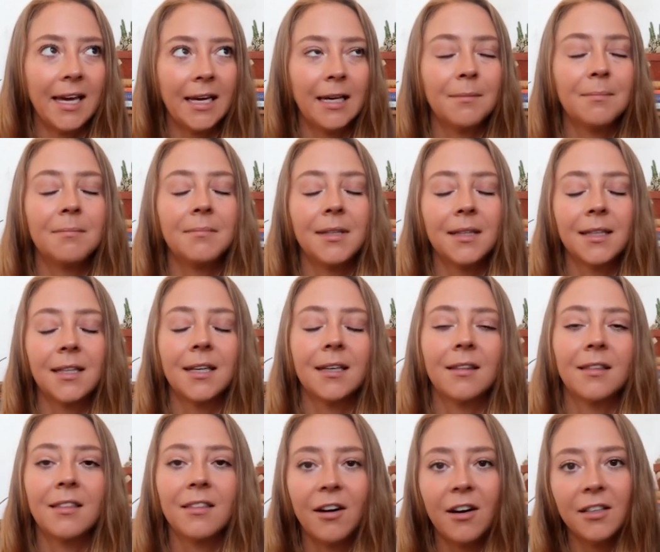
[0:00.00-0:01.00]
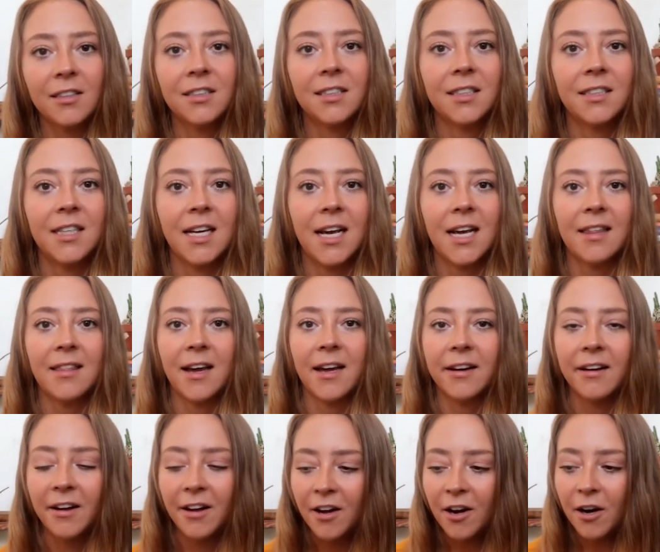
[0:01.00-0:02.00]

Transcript: 8 million thoughts a day that